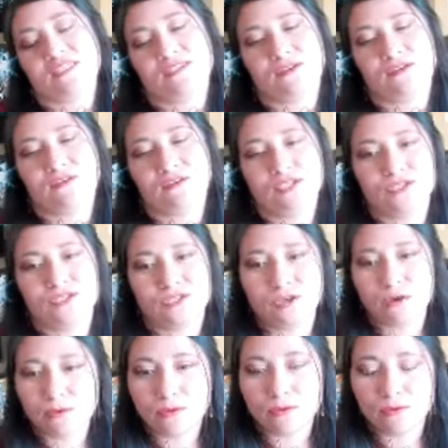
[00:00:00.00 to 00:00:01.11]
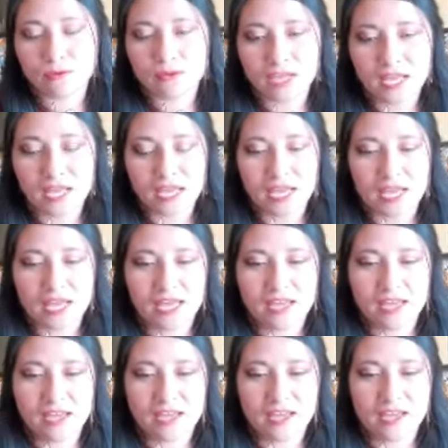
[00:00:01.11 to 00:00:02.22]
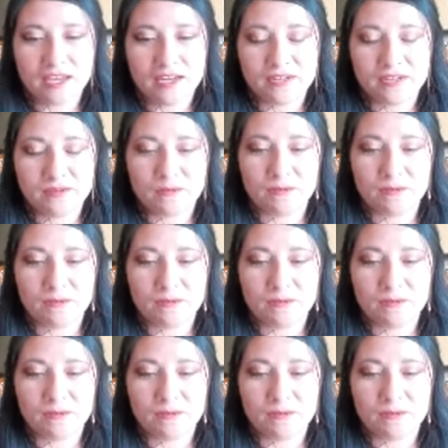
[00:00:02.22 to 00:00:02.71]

so it's so cool. And